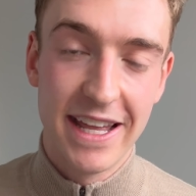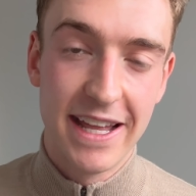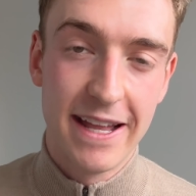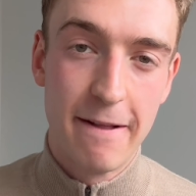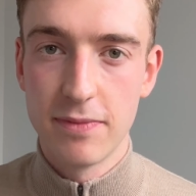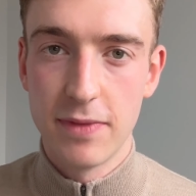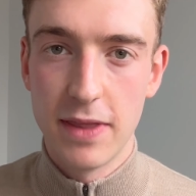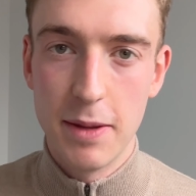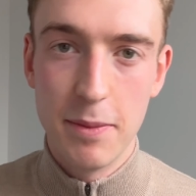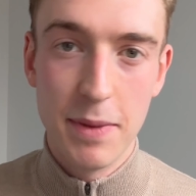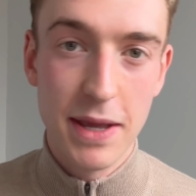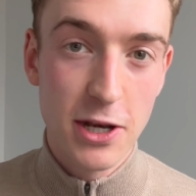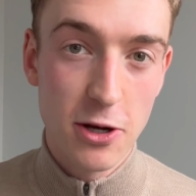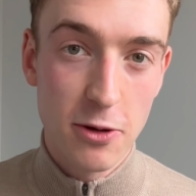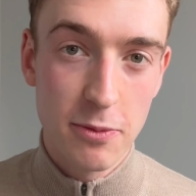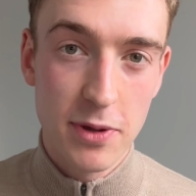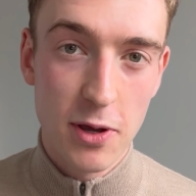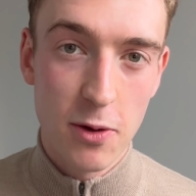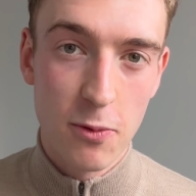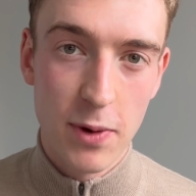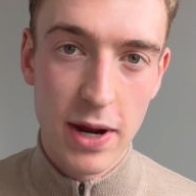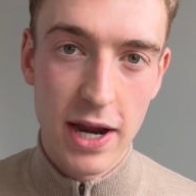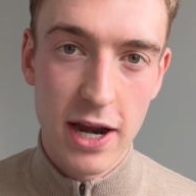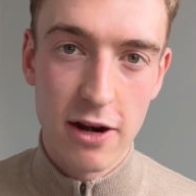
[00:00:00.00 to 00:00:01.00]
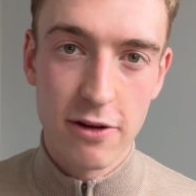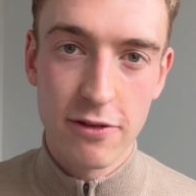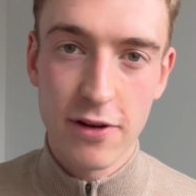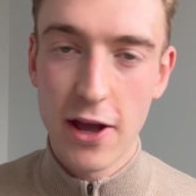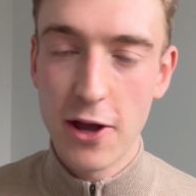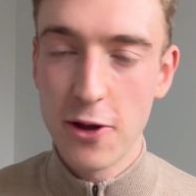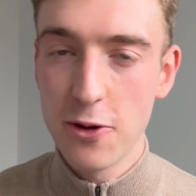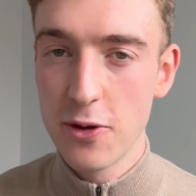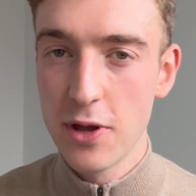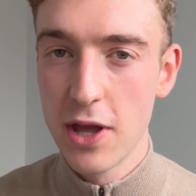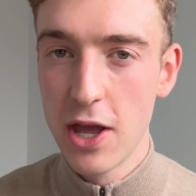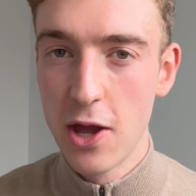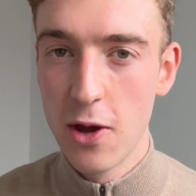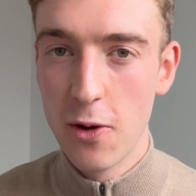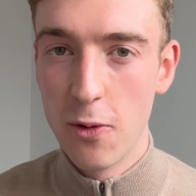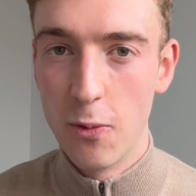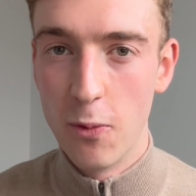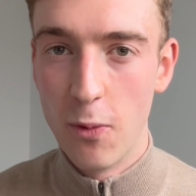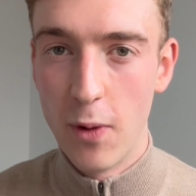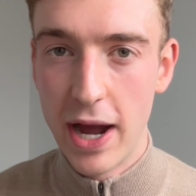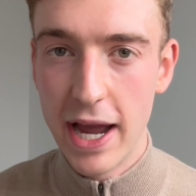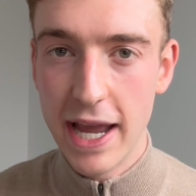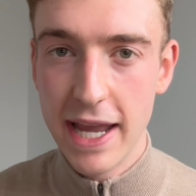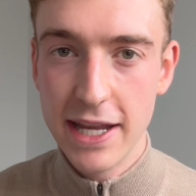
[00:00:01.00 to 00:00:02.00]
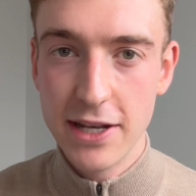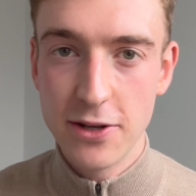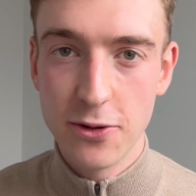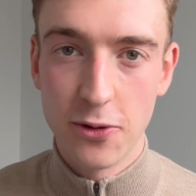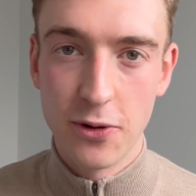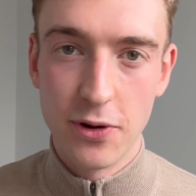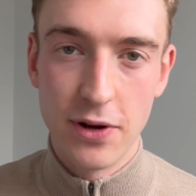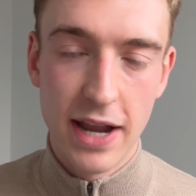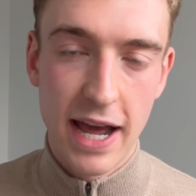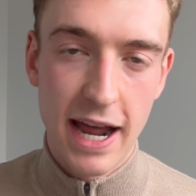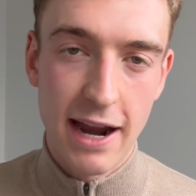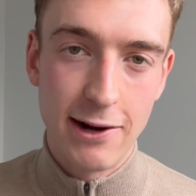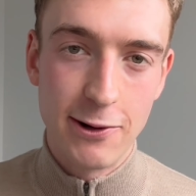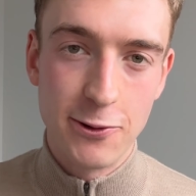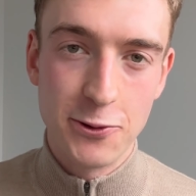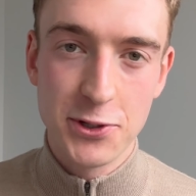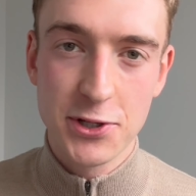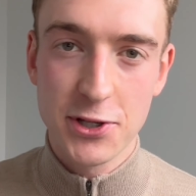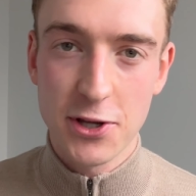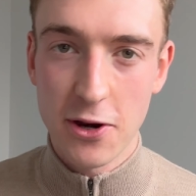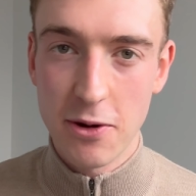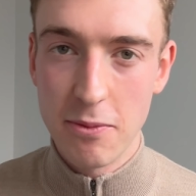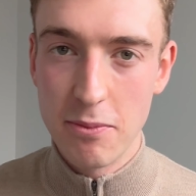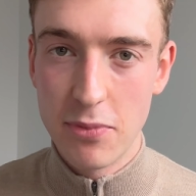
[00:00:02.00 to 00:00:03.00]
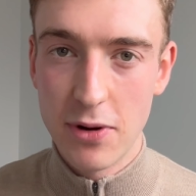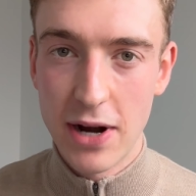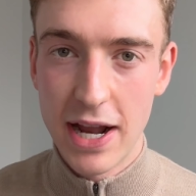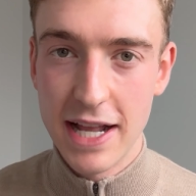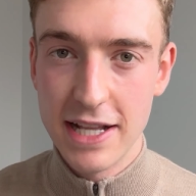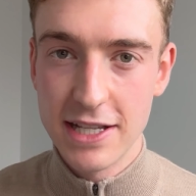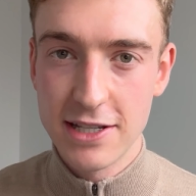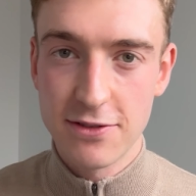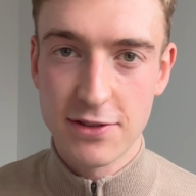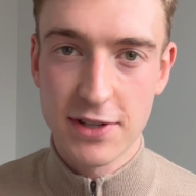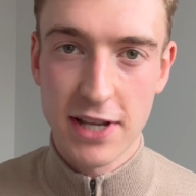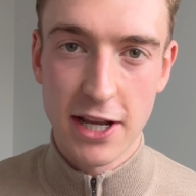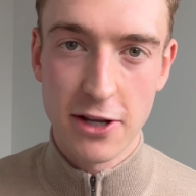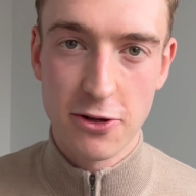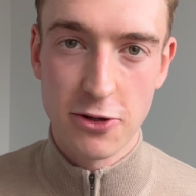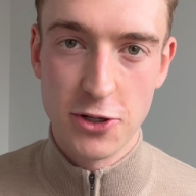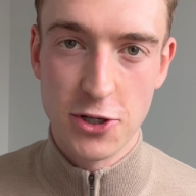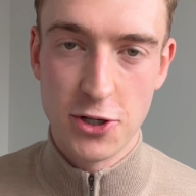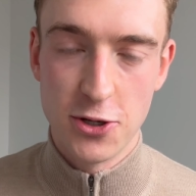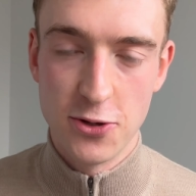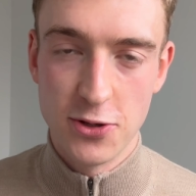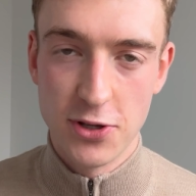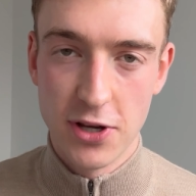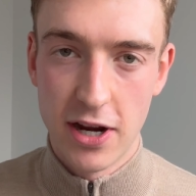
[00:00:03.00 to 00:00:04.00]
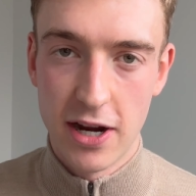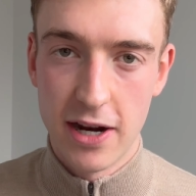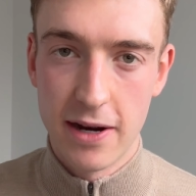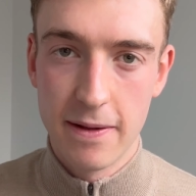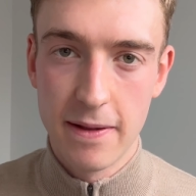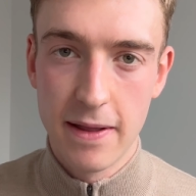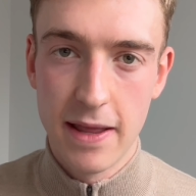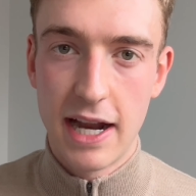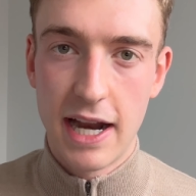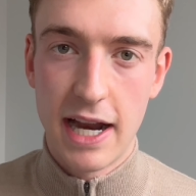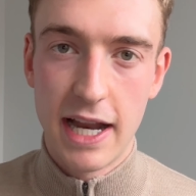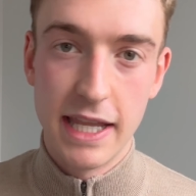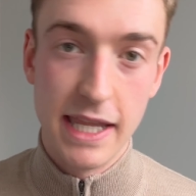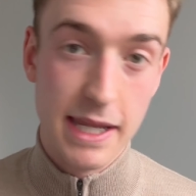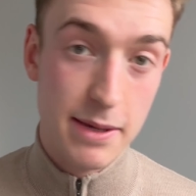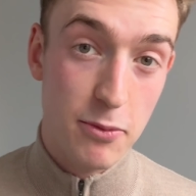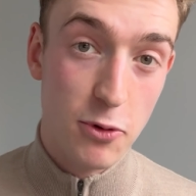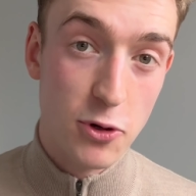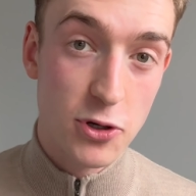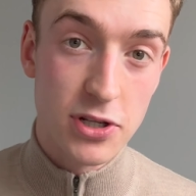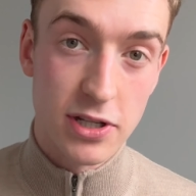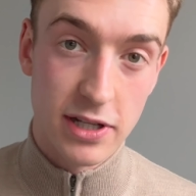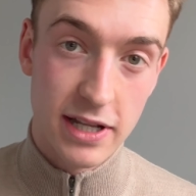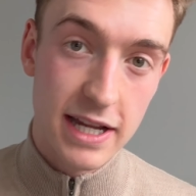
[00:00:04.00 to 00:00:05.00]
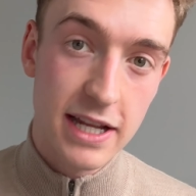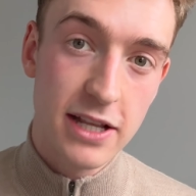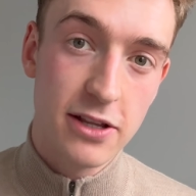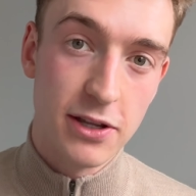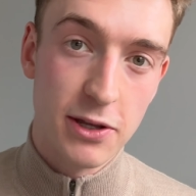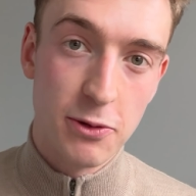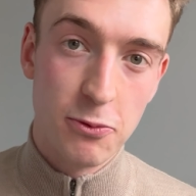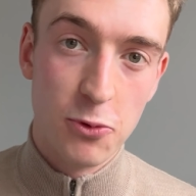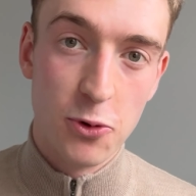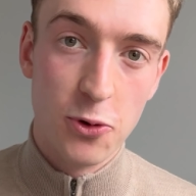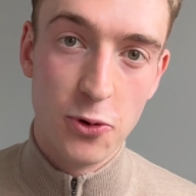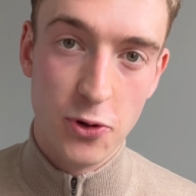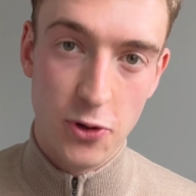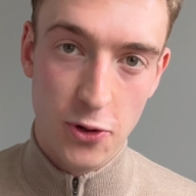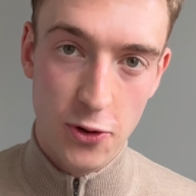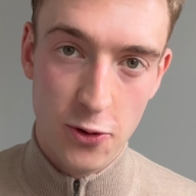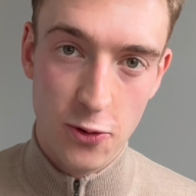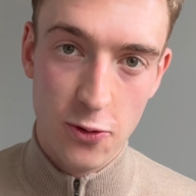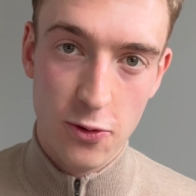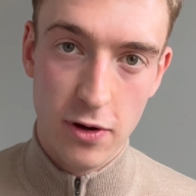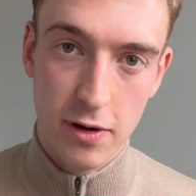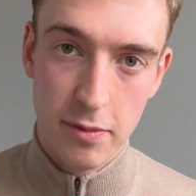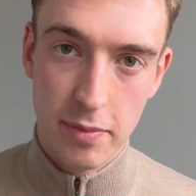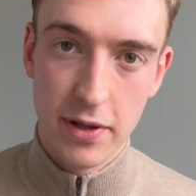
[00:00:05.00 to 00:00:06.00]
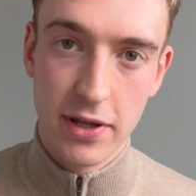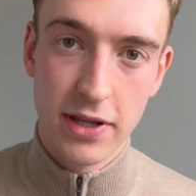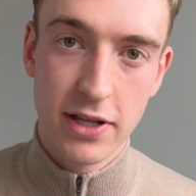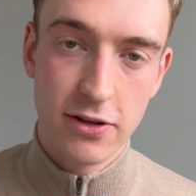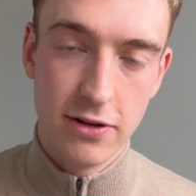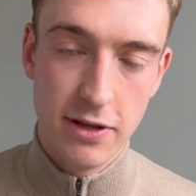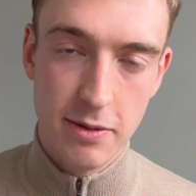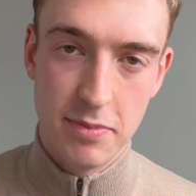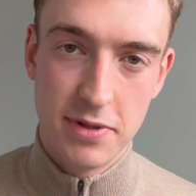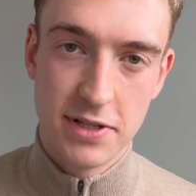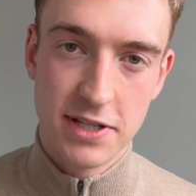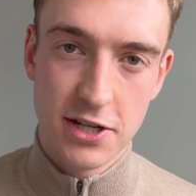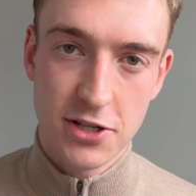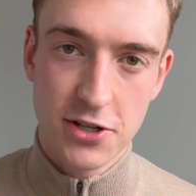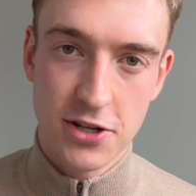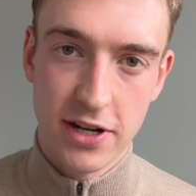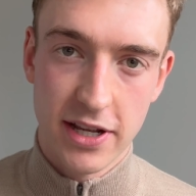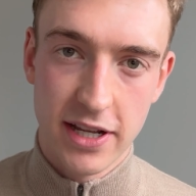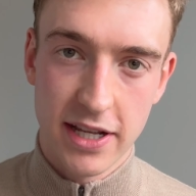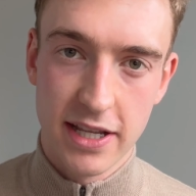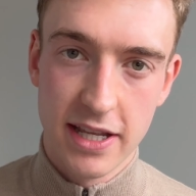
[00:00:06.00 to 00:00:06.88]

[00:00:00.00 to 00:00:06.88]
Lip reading: They may not be aware of how wide or narrow certain brands of cycling shoes are, and they most likely won't know about the cleat positioning.